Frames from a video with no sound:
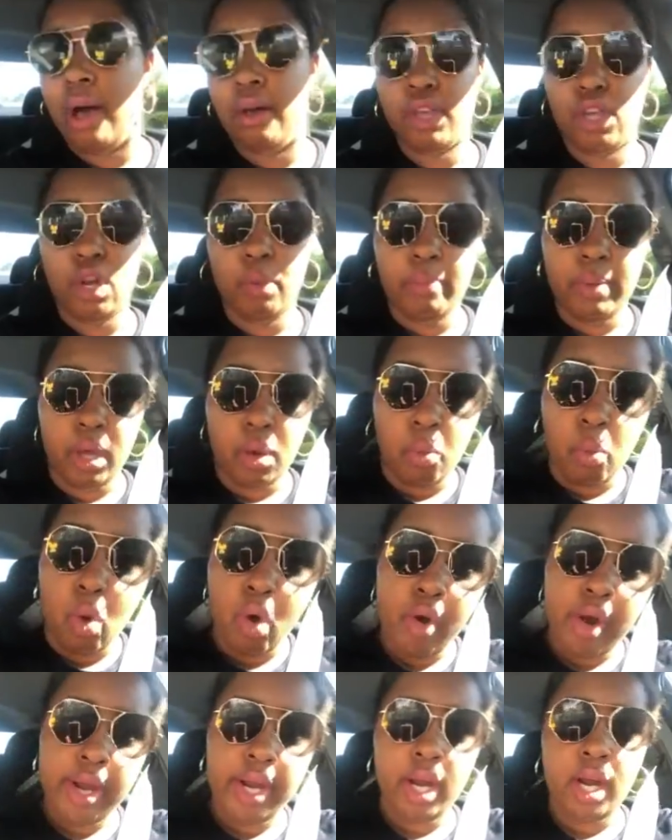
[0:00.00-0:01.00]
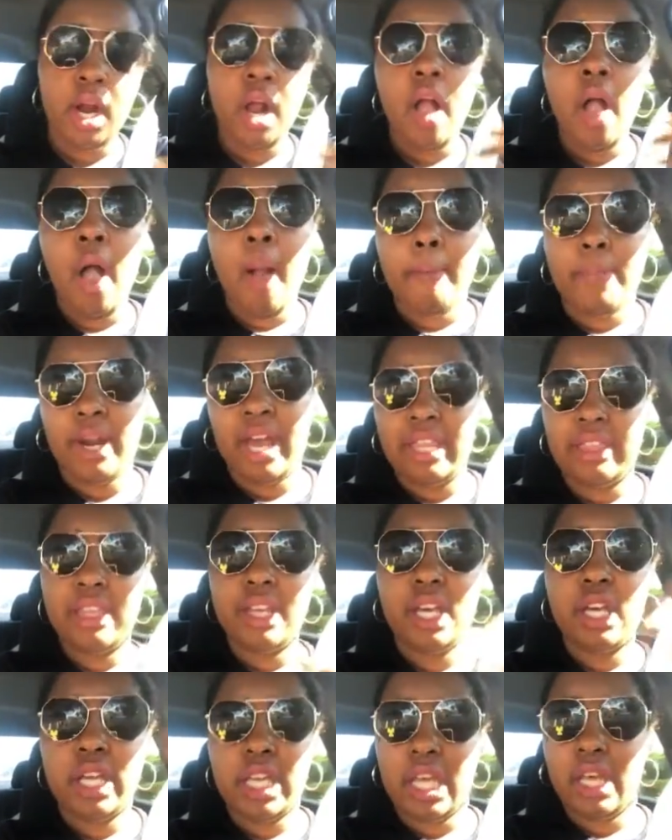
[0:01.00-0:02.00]
being a warrior, but I
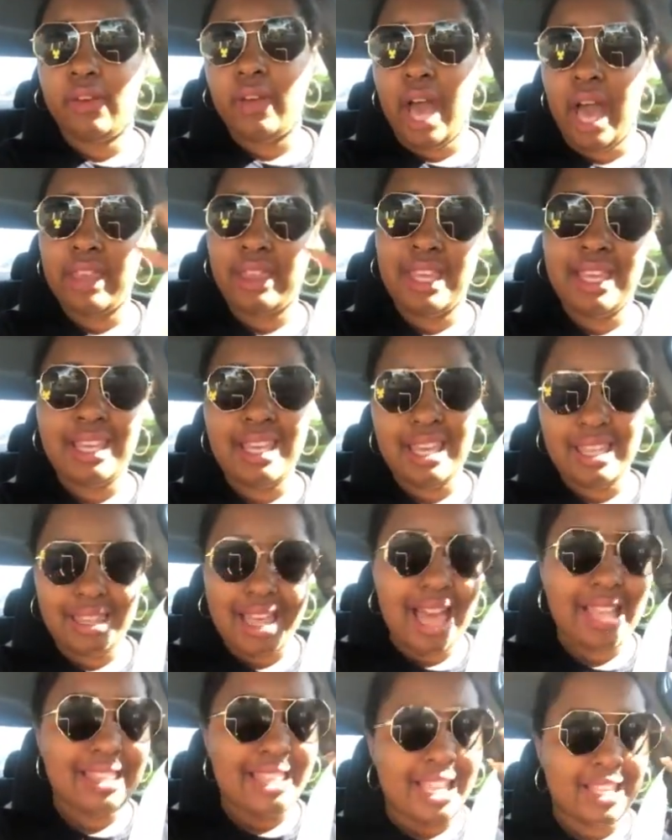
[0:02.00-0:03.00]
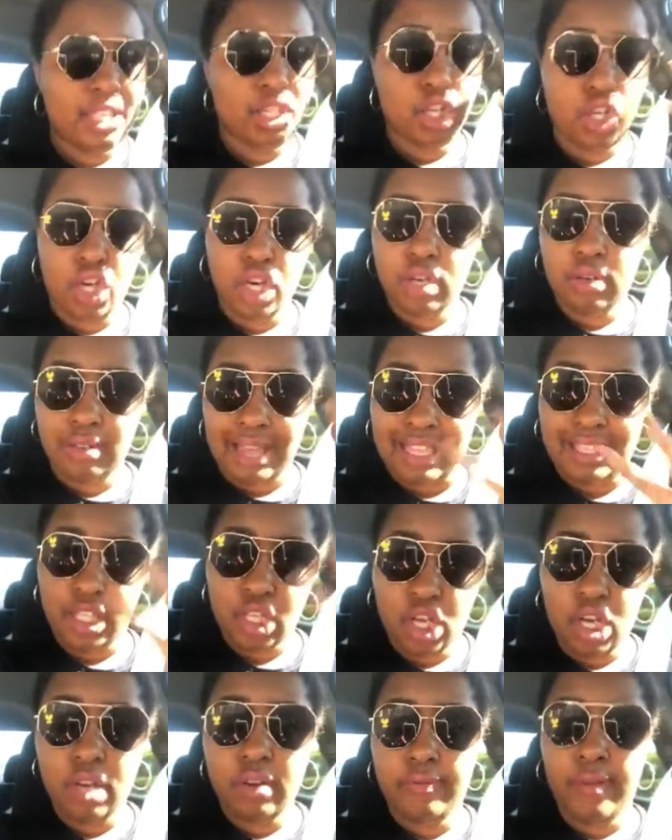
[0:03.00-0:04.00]
think that that's a
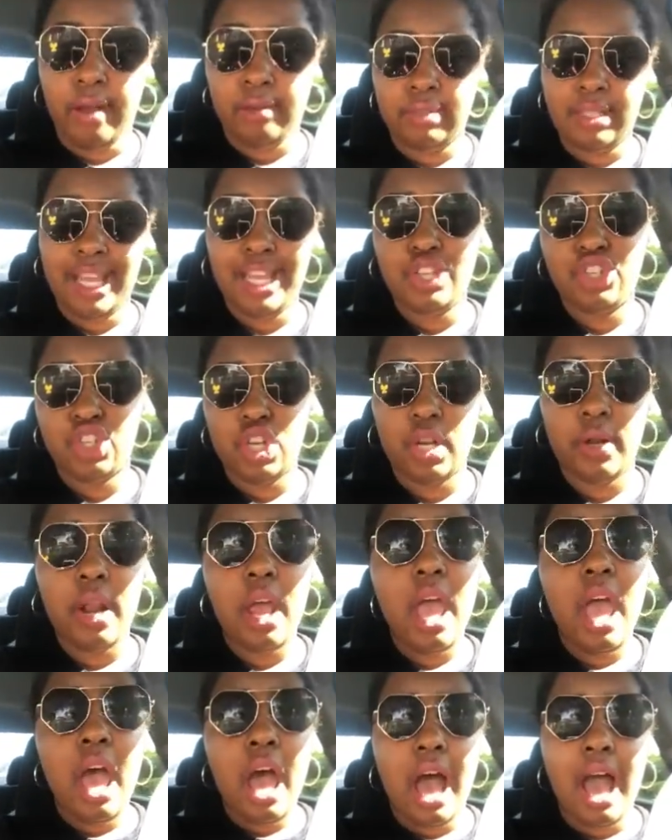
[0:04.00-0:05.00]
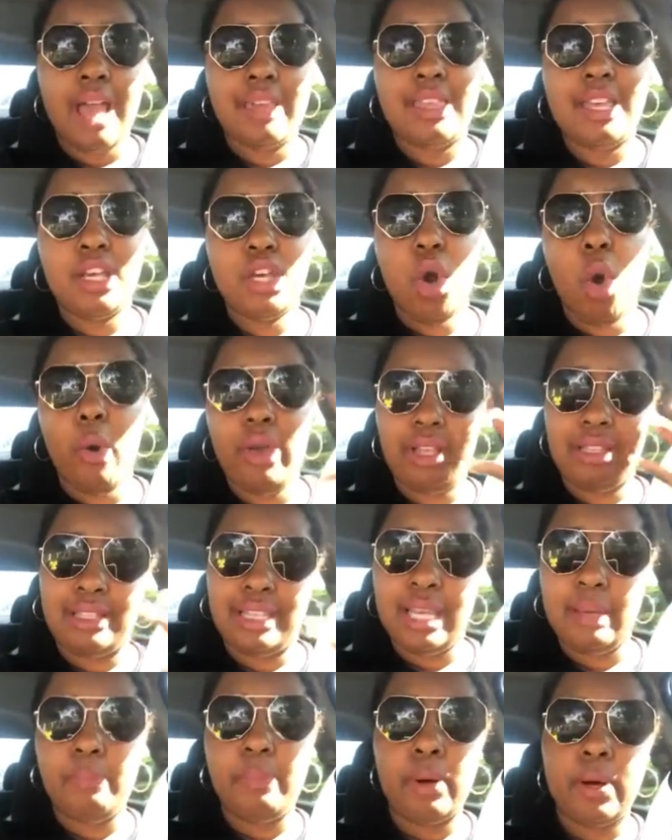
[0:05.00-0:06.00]
good foundation. I think going
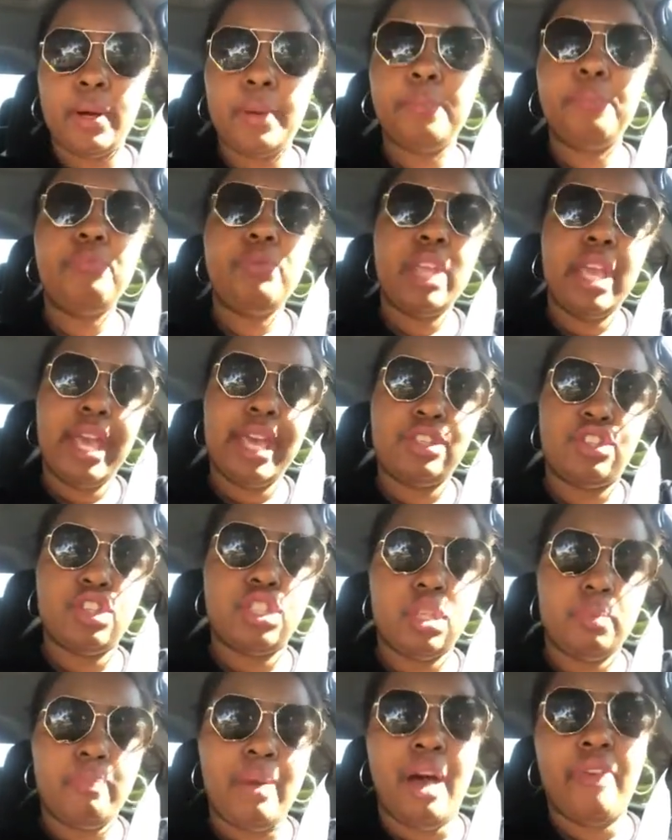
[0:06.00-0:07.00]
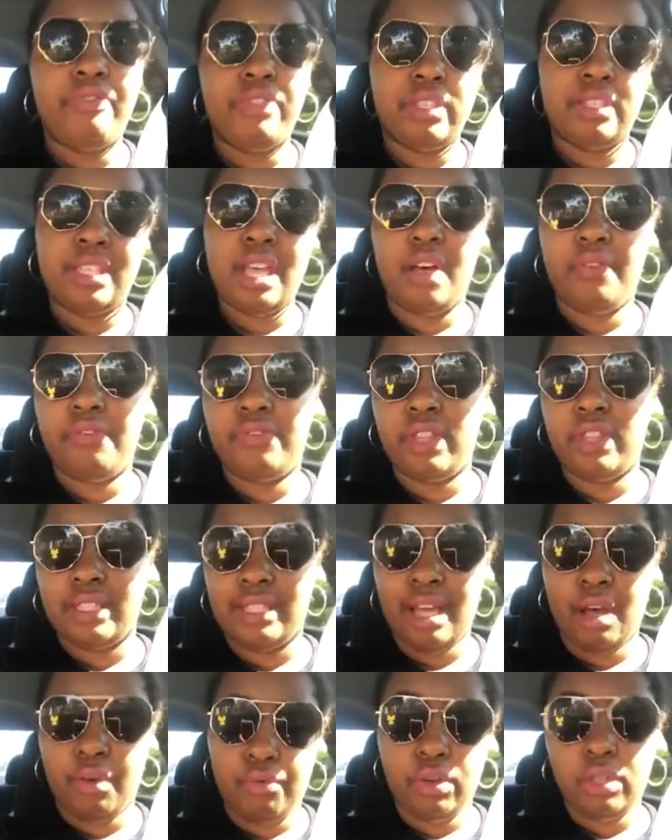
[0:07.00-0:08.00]
deeper is just about the
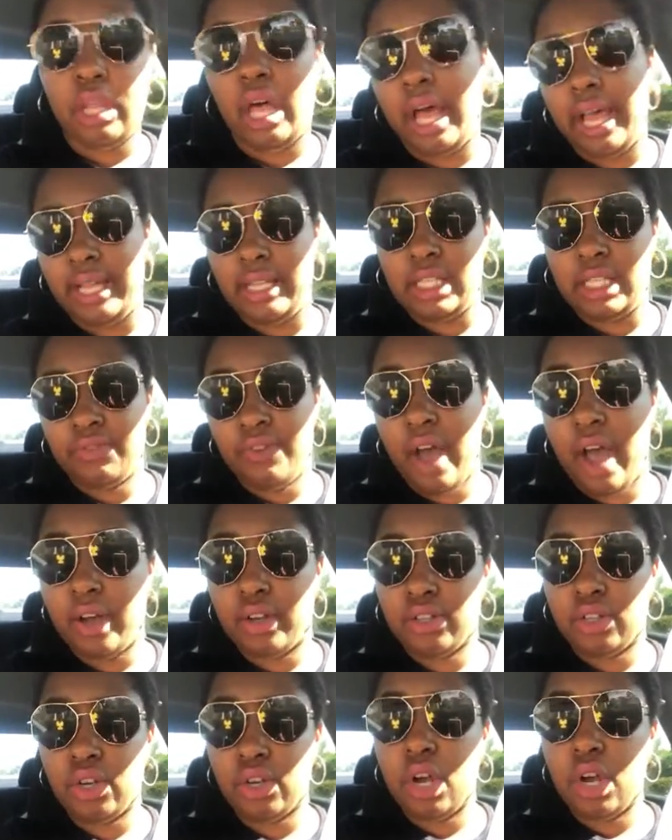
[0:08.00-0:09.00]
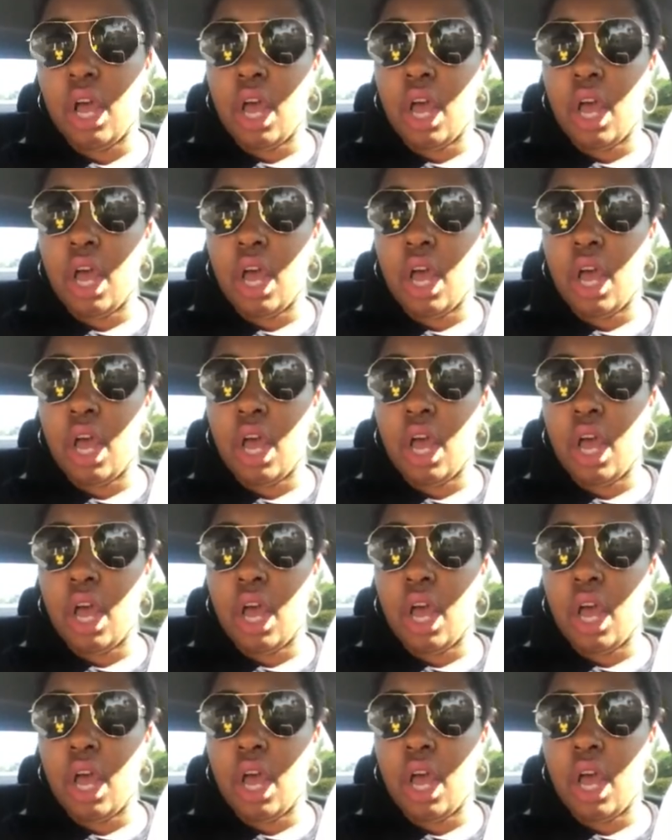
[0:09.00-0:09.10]
self-reliance factor.